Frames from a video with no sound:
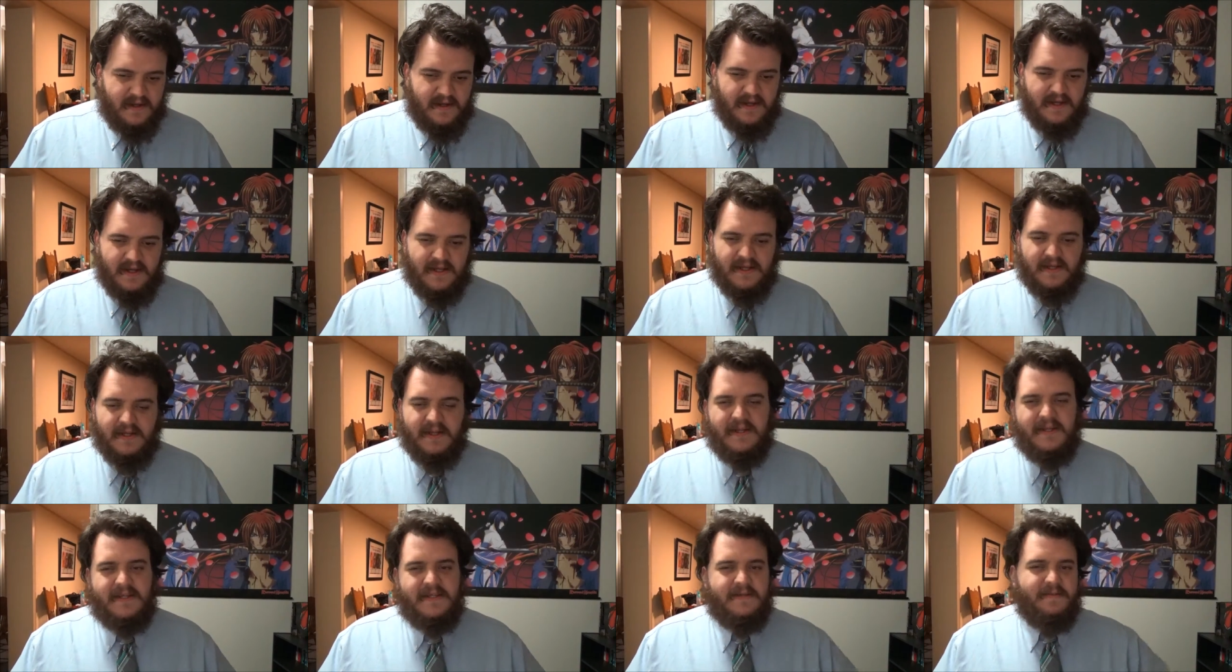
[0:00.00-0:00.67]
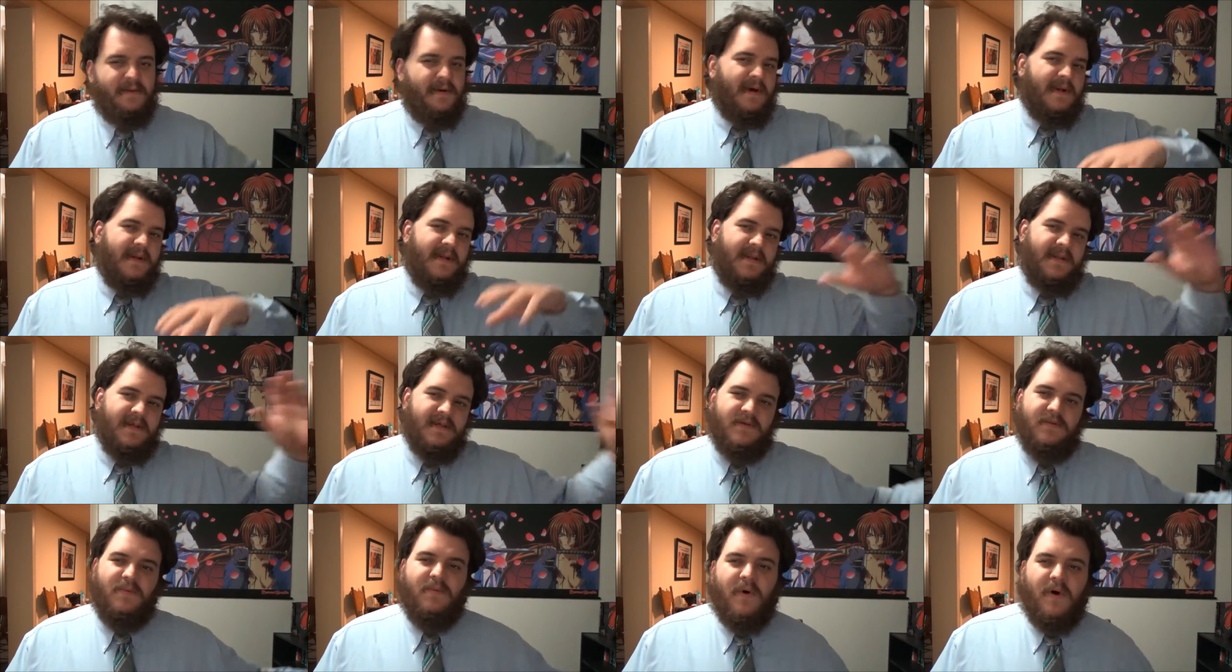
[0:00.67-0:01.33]
it leads back to
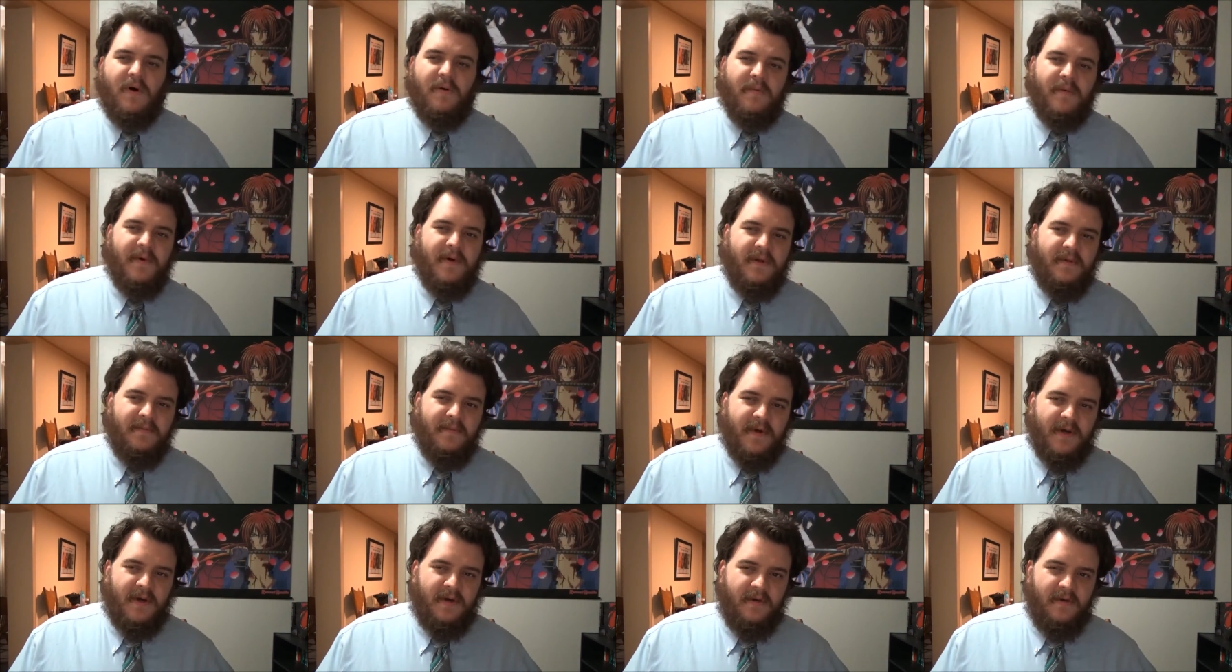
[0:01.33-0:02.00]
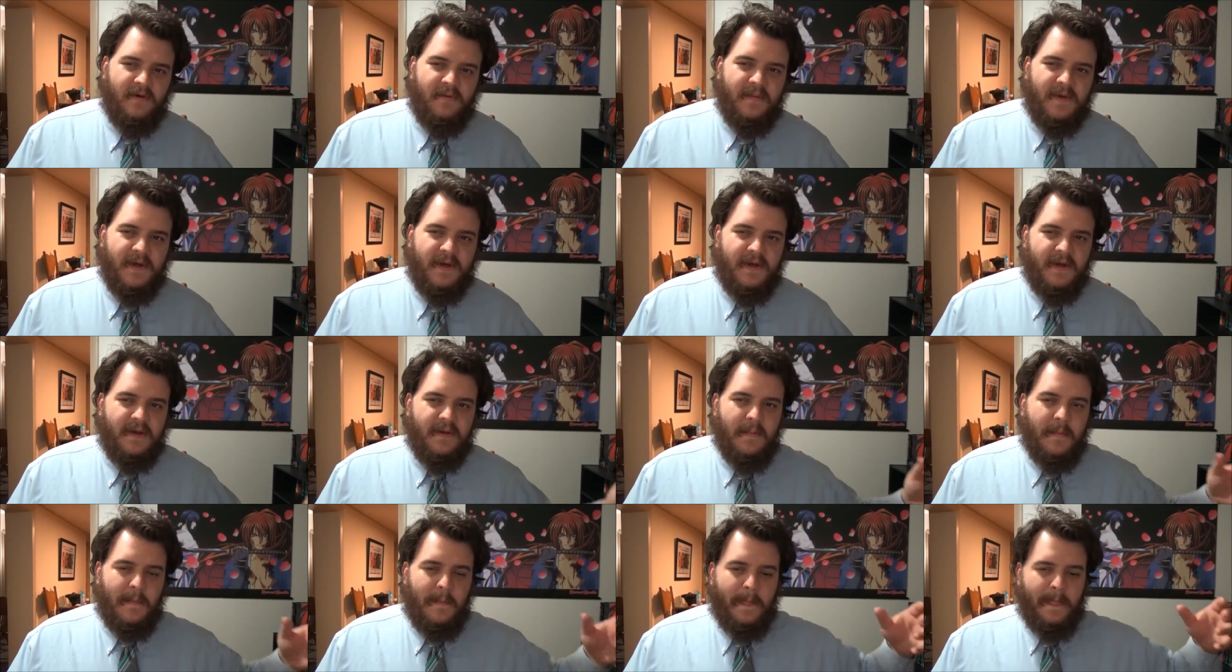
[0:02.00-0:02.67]
this woman,
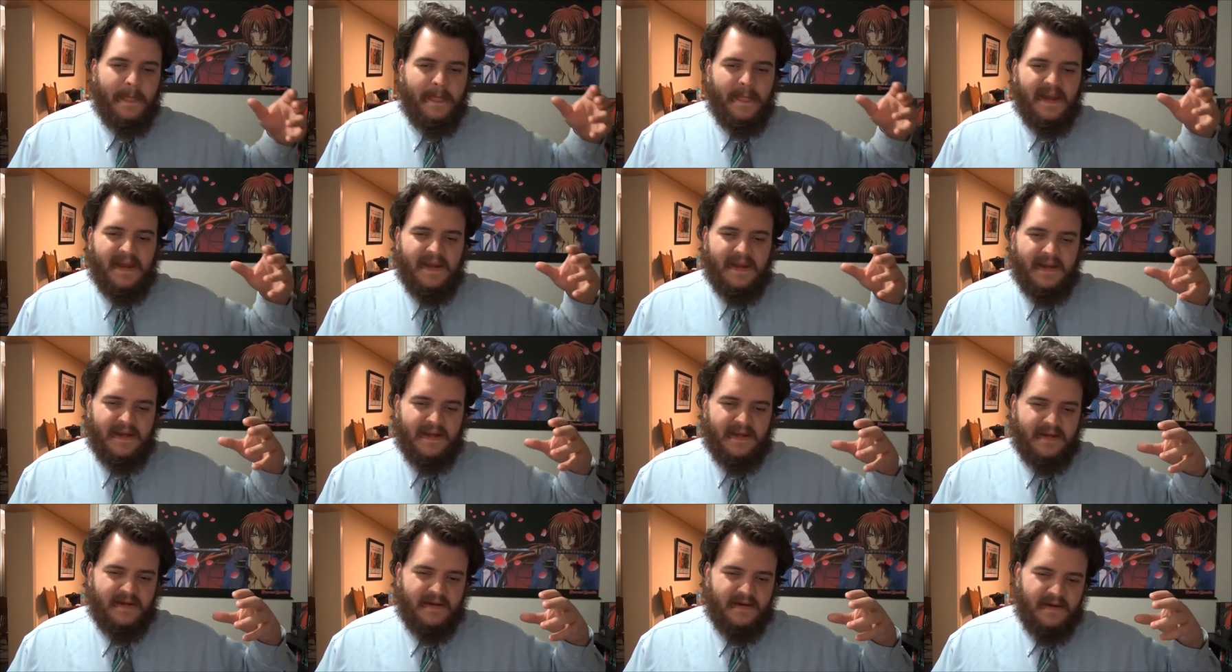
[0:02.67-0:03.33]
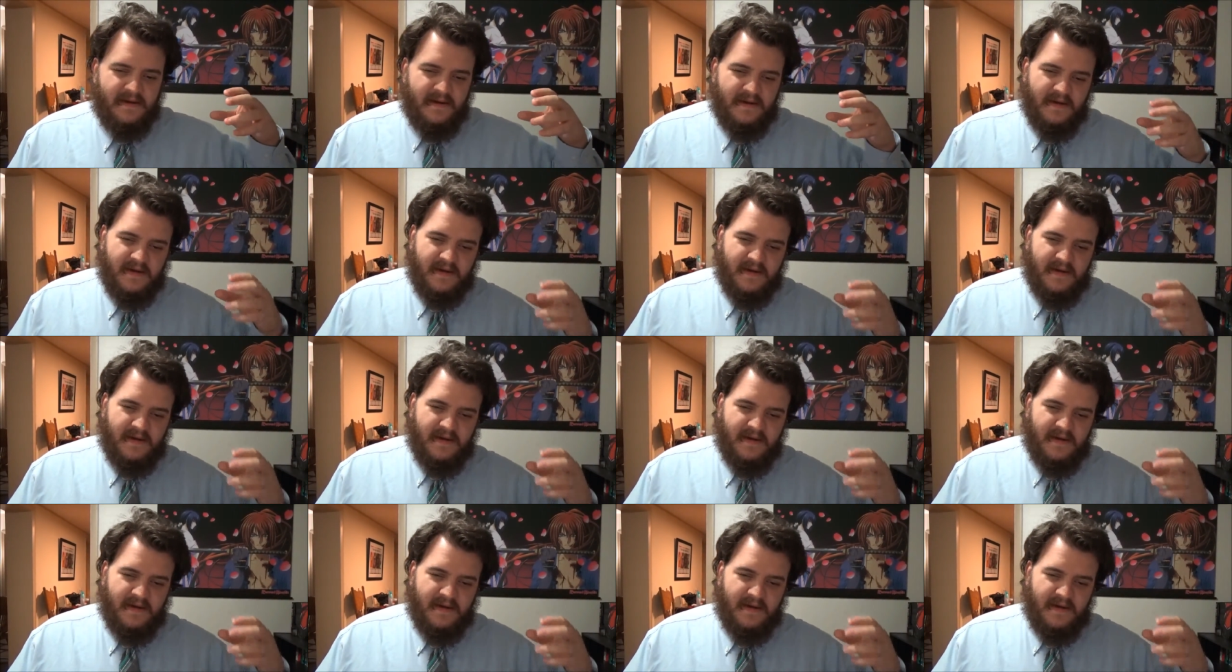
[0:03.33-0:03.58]
Megumi, and